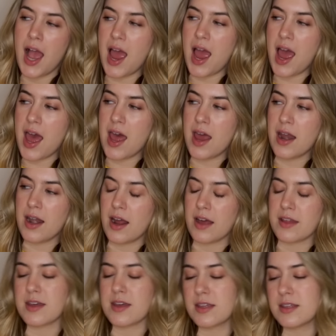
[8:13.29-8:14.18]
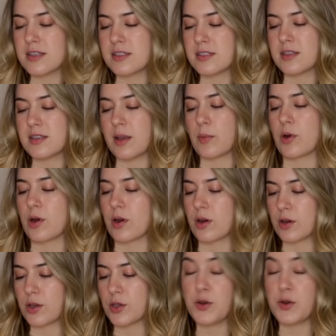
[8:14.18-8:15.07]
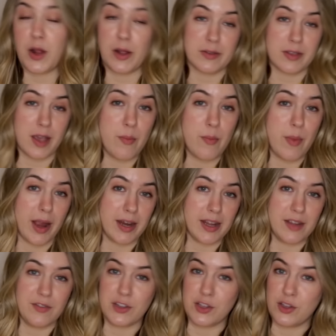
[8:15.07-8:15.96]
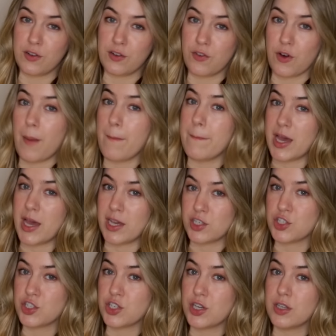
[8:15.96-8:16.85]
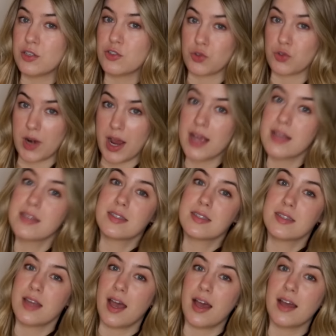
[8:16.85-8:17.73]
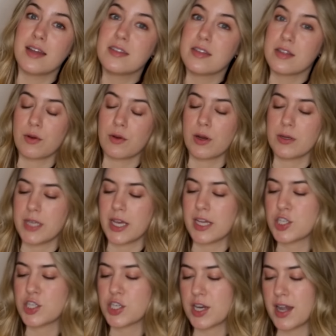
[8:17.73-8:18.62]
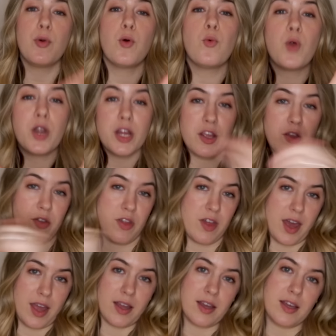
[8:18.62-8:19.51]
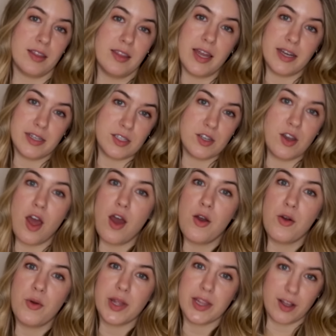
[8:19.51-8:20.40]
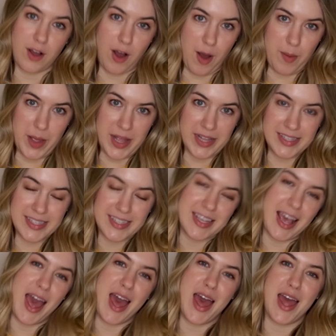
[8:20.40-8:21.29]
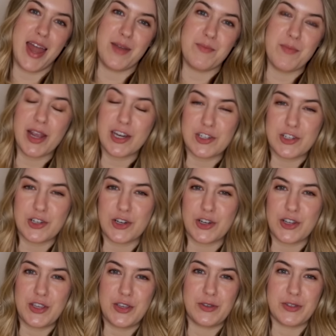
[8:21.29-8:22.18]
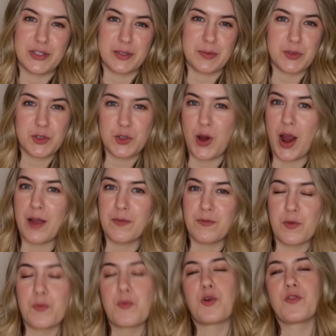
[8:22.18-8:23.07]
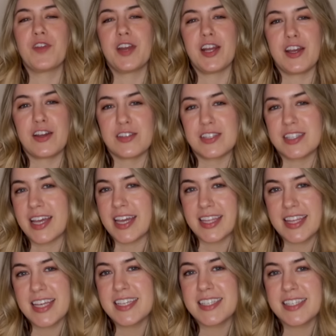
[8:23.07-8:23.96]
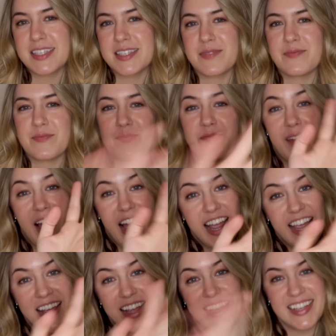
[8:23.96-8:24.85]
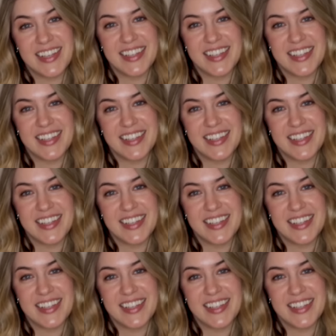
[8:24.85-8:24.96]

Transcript: And I think this summer, who knows, I might even look for a mesh dress to add to the rotation. But what do you think? Let us know in the comments and make sure you subscribe for more videos like this. Bye.